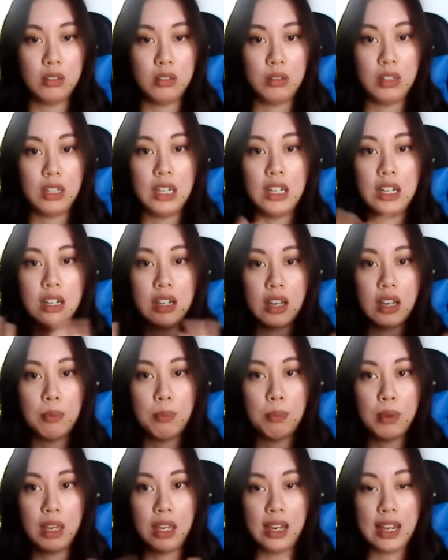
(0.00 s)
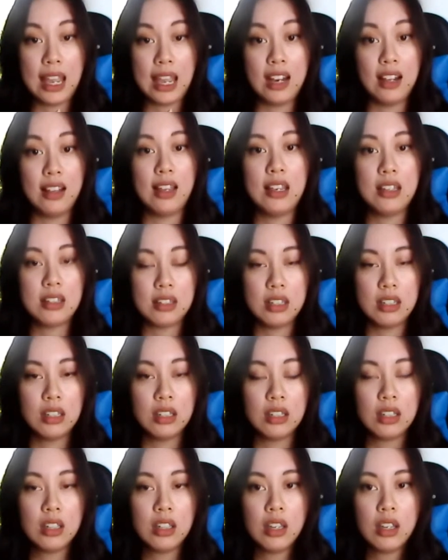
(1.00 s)
to heat it up and analyze
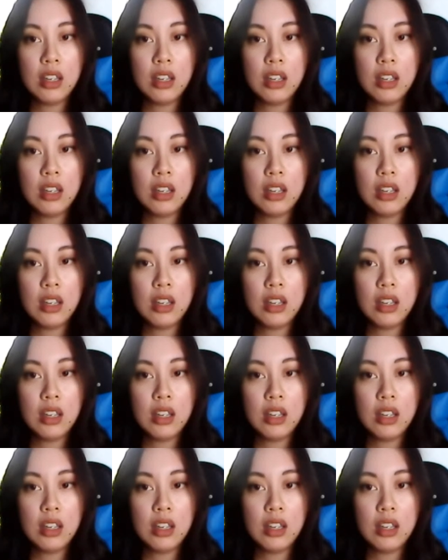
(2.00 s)
it?